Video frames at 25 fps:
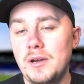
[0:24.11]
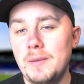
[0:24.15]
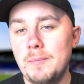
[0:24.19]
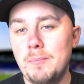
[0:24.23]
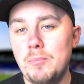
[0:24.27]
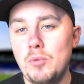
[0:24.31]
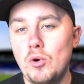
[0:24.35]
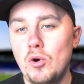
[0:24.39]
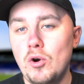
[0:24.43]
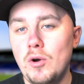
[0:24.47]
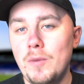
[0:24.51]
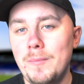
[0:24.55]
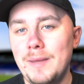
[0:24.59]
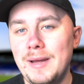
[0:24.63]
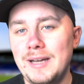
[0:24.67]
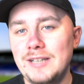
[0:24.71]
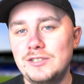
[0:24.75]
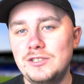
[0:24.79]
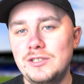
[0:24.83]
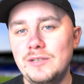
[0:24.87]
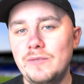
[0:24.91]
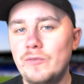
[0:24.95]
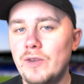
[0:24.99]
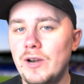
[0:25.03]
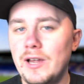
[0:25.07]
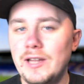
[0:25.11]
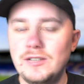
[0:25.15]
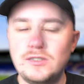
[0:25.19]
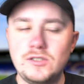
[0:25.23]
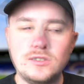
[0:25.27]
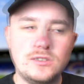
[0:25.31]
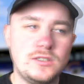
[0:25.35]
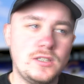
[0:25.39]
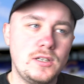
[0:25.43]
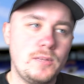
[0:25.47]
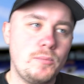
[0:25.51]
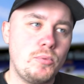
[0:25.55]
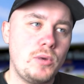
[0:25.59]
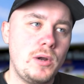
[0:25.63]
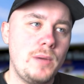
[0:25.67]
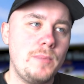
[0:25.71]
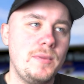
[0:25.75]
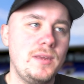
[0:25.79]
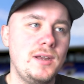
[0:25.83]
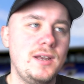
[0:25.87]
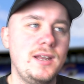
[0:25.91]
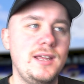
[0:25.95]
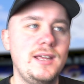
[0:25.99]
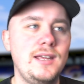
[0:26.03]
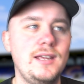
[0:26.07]
important match in relation to the
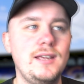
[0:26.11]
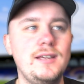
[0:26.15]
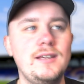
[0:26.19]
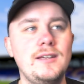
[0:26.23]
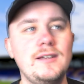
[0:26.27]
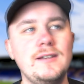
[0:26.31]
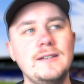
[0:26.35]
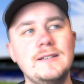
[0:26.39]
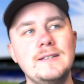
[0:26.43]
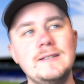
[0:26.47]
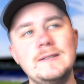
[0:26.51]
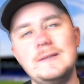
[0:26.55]
Premier League.